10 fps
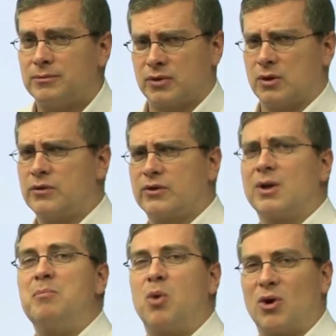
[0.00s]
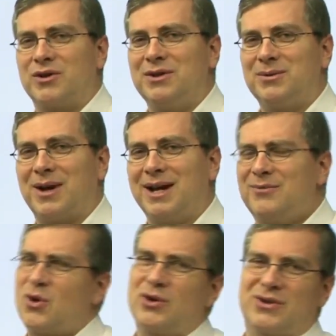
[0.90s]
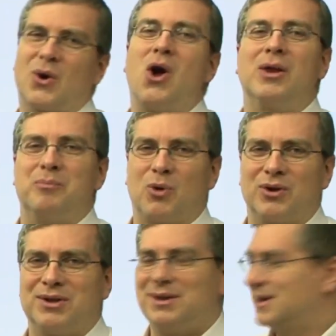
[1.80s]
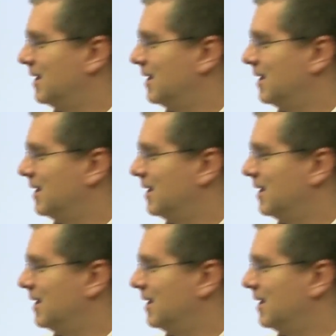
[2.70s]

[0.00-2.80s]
So those are important, right? Of course, they're all important.